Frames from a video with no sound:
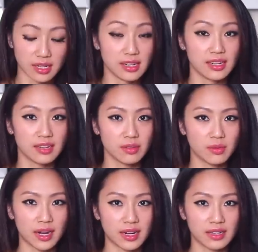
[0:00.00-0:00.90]
little
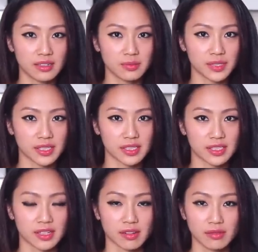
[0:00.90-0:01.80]
while because
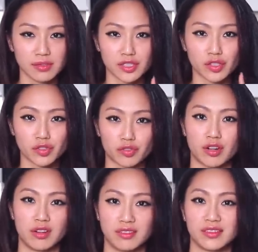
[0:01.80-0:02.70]
the glue is
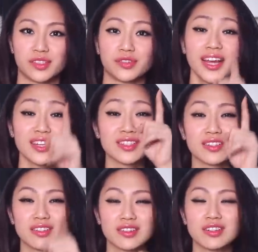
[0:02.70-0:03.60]
strong. So that is
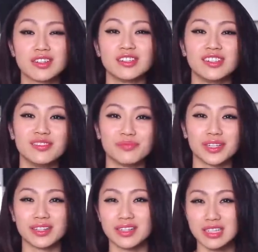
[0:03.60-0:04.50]
good
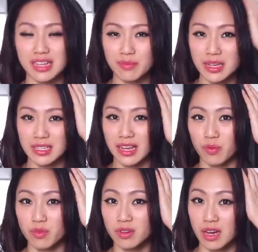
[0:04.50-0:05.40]
because that means that it
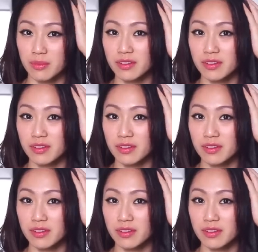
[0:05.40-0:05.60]
won't come